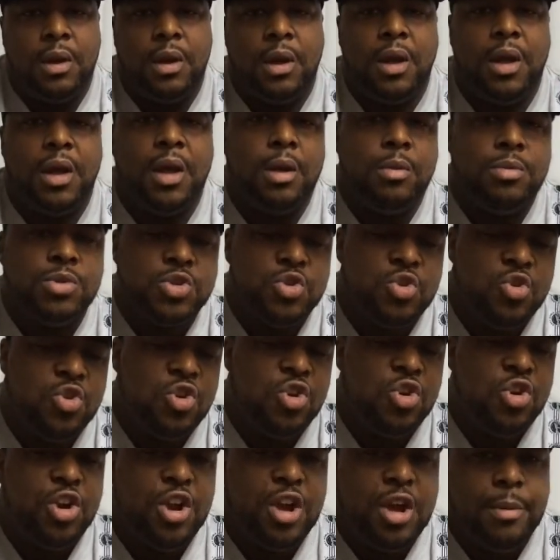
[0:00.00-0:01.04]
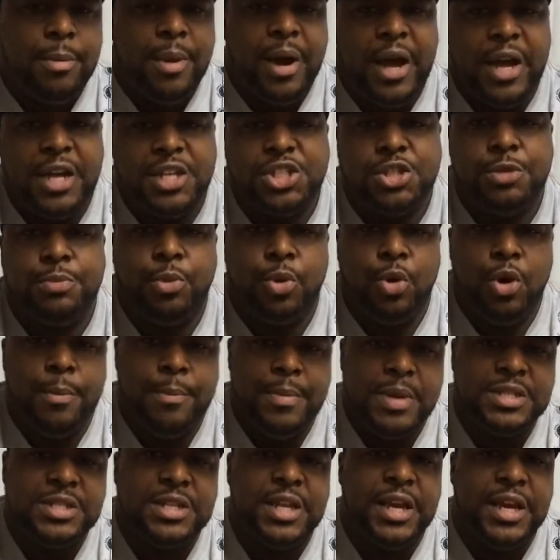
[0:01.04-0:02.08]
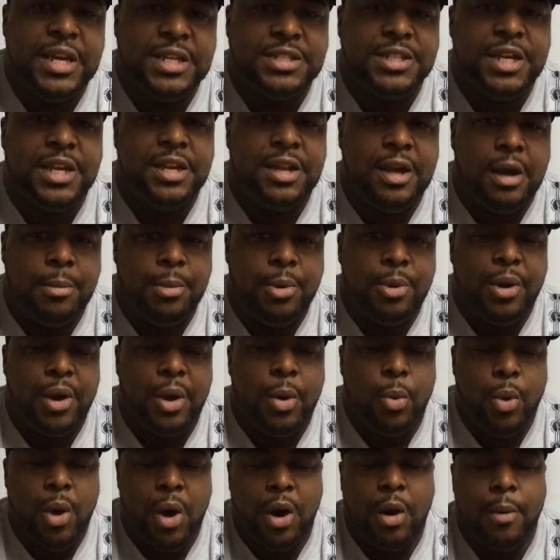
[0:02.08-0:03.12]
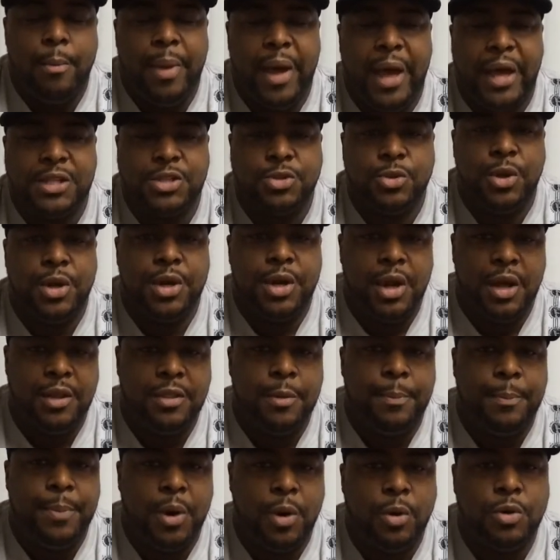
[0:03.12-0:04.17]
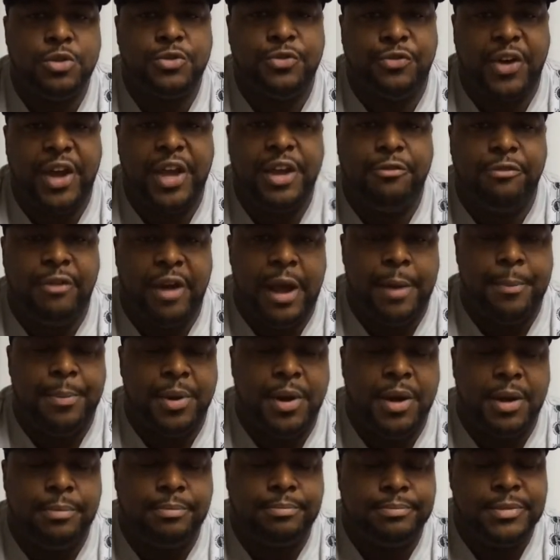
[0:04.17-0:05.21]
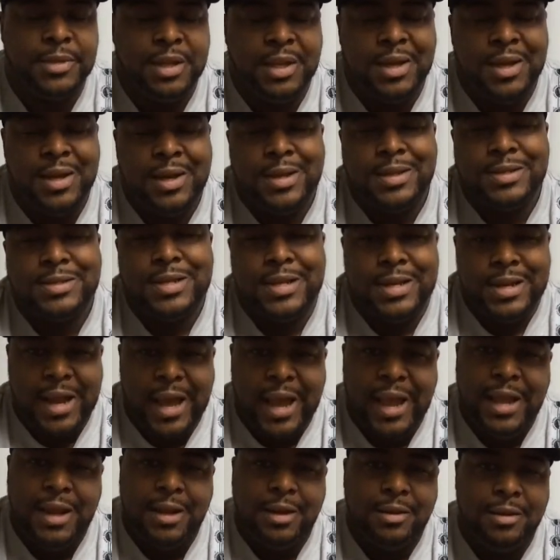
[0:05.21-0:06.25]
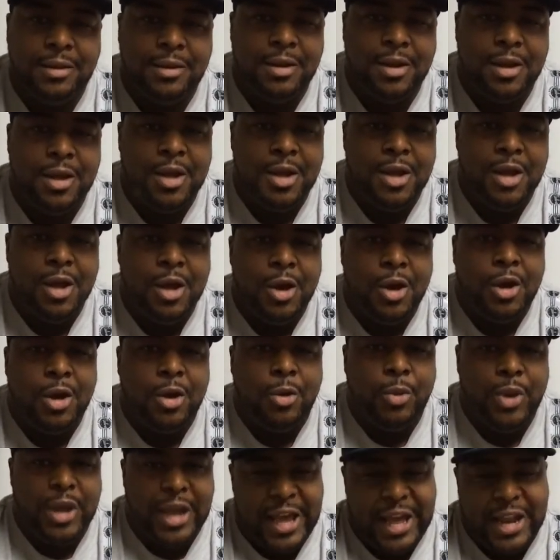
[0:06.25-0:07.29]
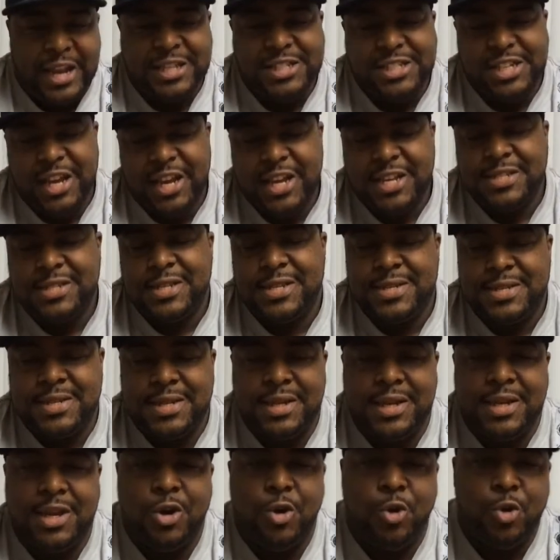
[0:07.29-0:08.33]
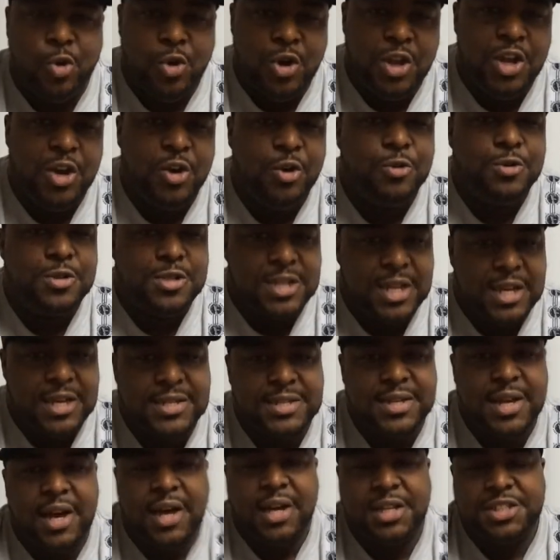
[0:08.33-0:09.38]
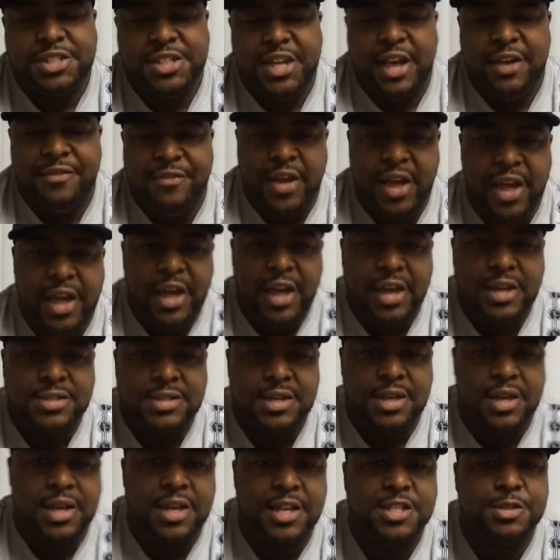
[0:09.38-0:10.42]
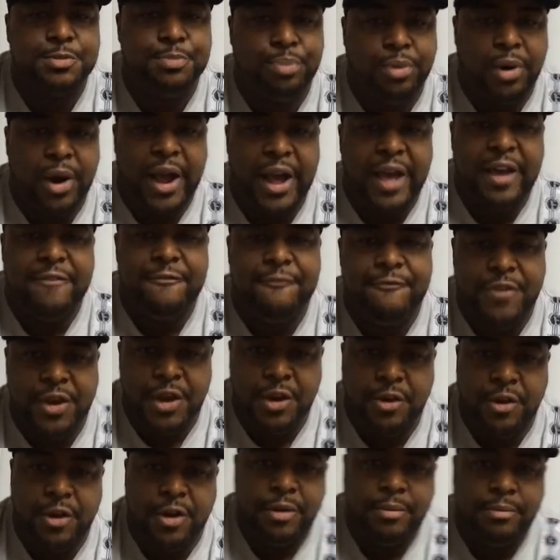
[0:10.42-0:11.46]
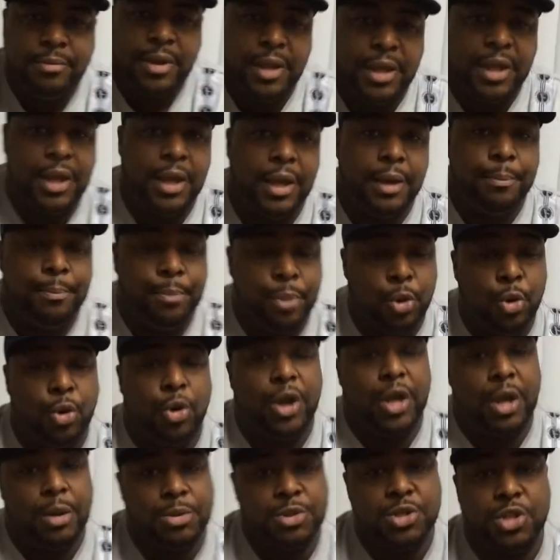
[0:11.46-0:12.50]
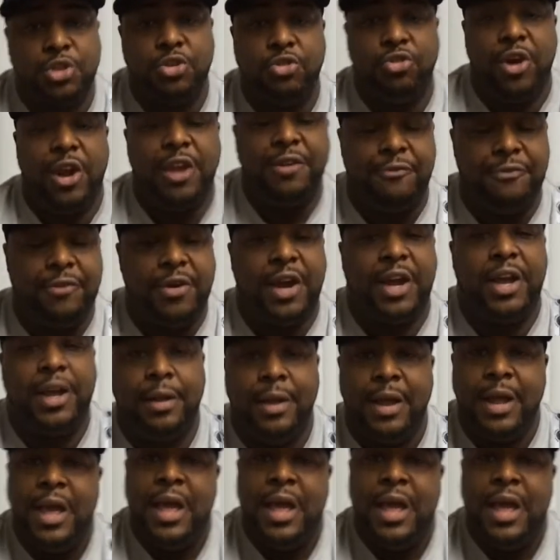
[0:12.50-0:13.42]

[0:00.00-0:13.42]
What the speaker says: Hey, what's going on, everybody? It's your boy, Mr. H.A. Double, and welcome back to another post-fight wrap-up. Tonight, we had a chance to see Julio Cesar Chavez against Brian Vera, and boy, it was a great fight.